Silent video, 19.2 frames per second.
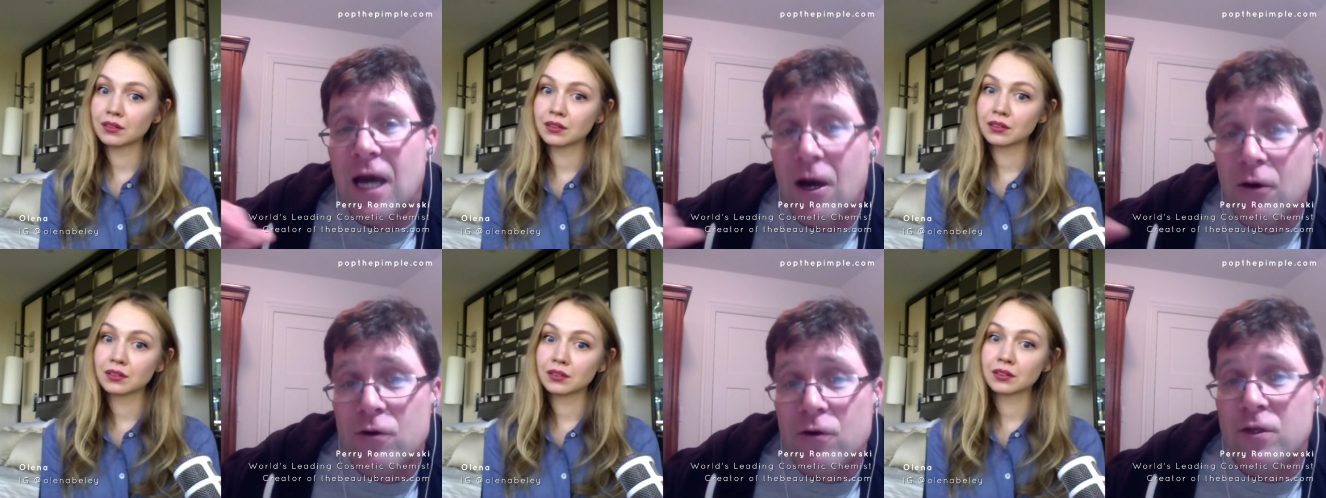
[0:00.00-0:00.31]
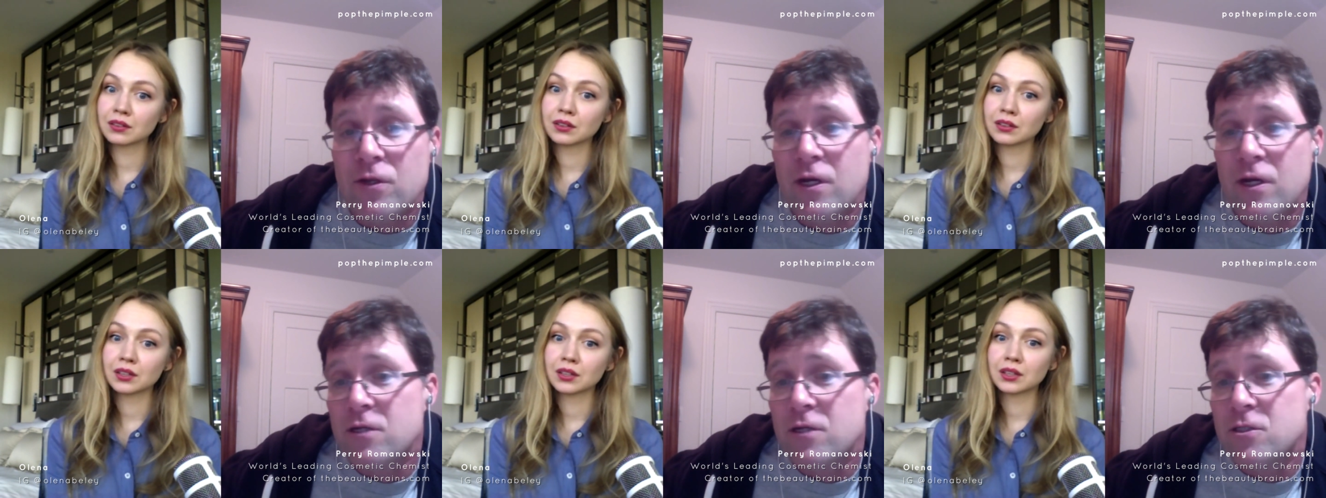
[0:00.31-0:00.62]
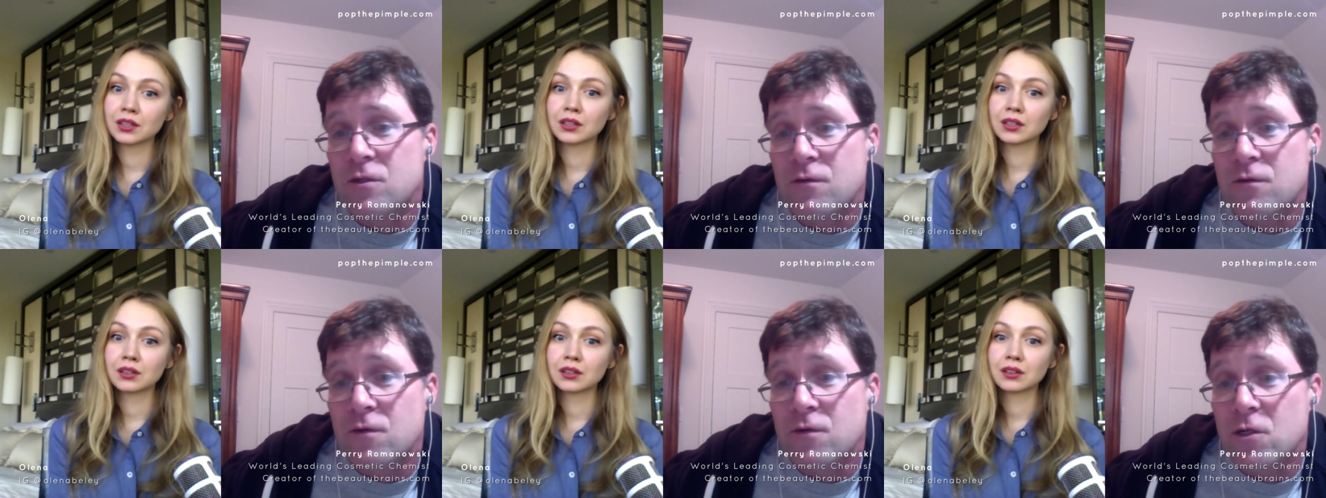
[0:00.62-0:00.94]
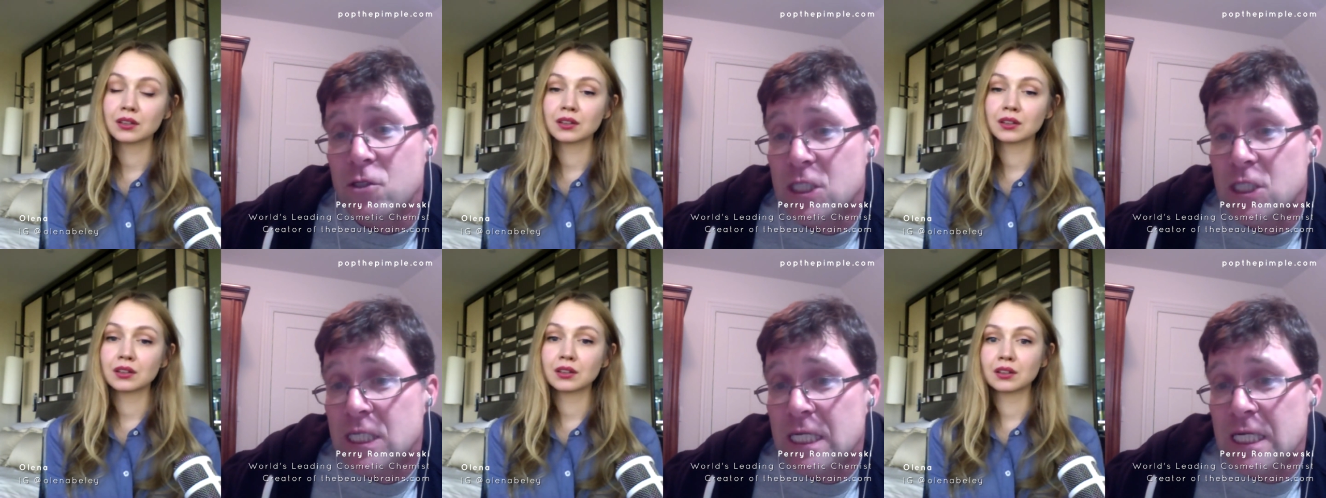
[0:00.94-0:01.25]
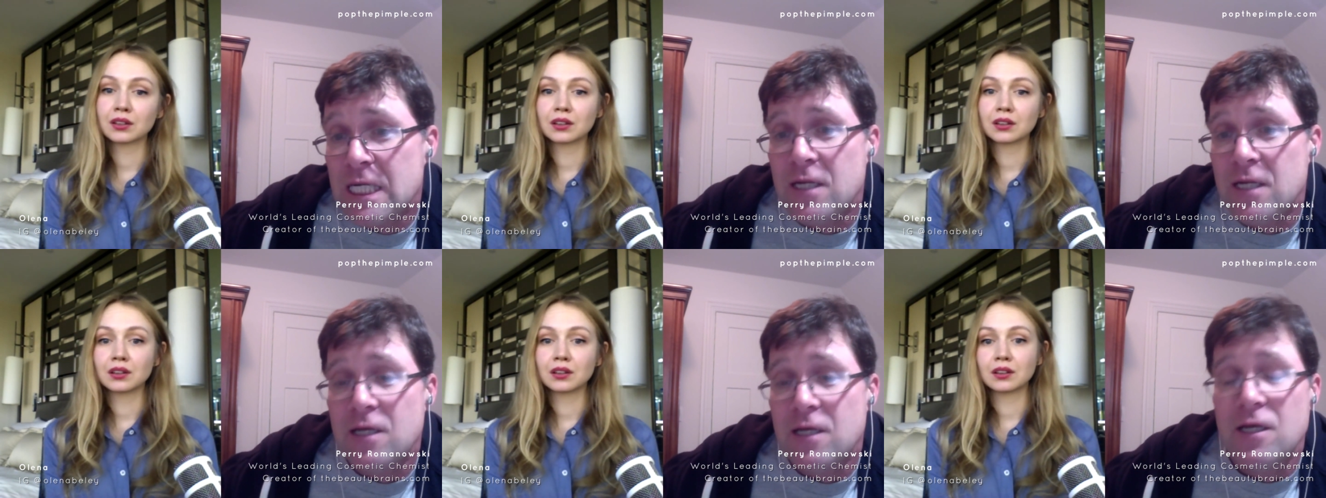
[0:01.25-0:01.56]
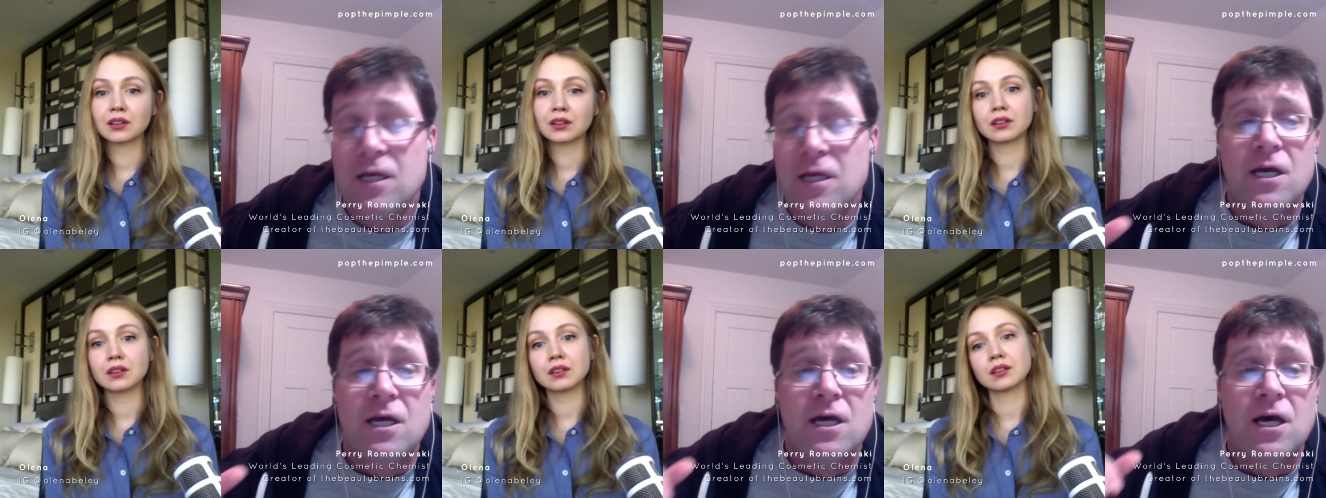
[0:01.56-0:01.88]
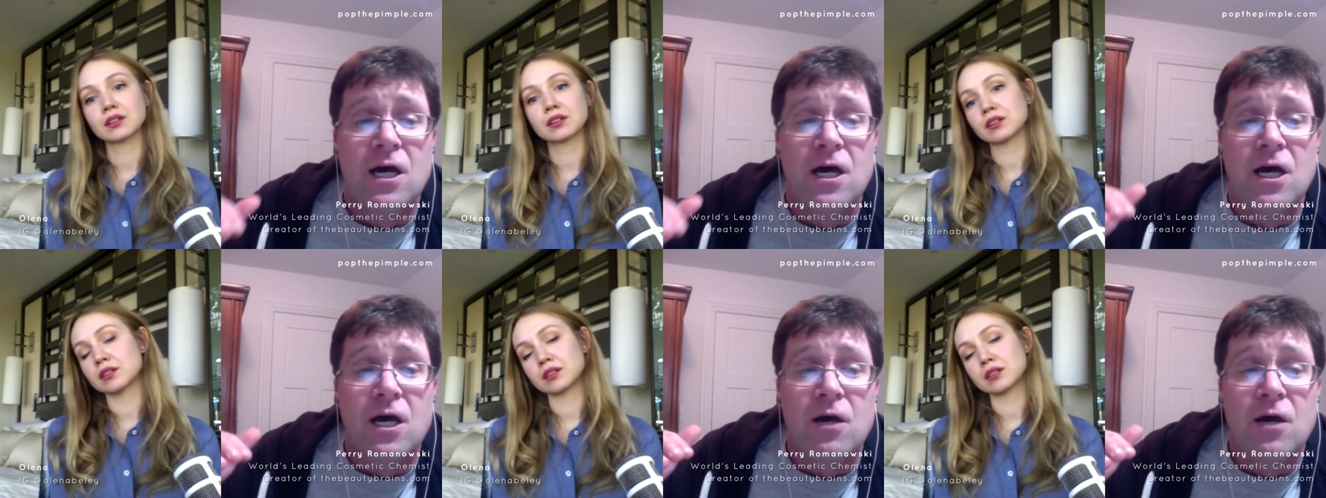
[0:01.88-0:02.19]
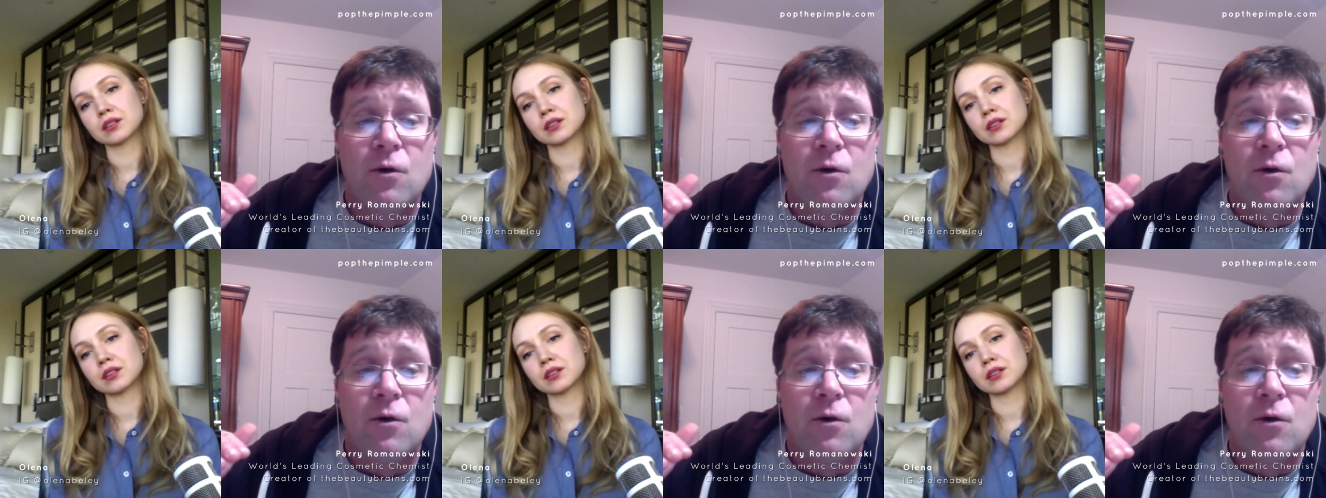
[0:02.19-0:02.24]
Speaker 1: outer layers of your skin. Uh,